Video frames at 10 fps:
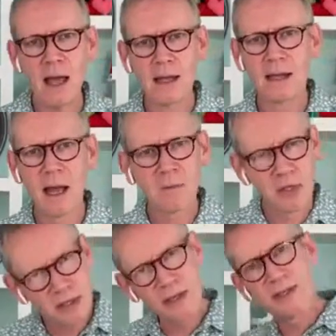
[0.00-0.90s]
Yeah. I
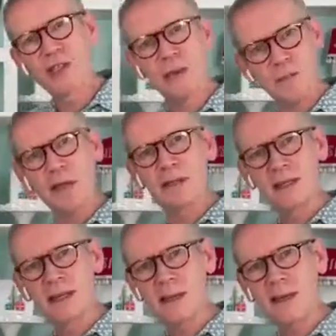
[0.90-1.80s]
couldn't remember how many
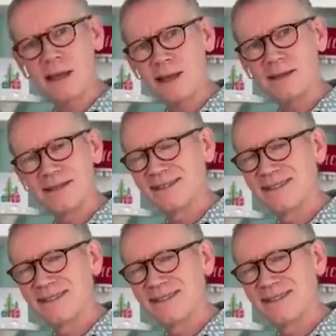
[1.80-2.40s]
you had. Here.